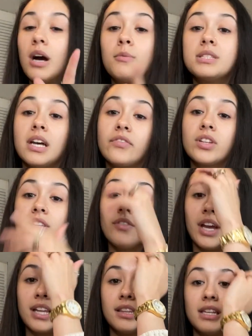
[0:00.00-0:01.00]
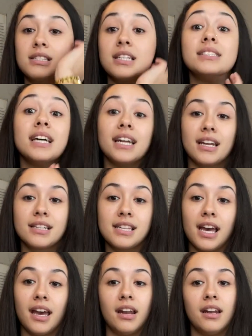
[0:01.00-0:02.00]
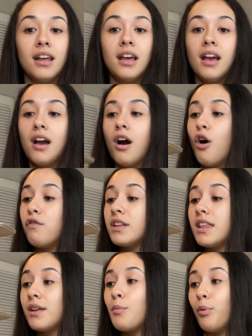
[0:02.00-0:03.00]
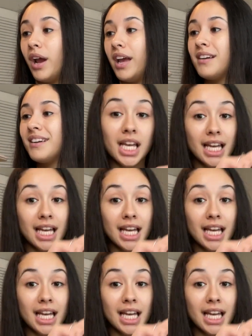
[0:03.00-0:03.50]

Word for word: I would definitely rate these a 10 out of 10. Hopefully they don't break.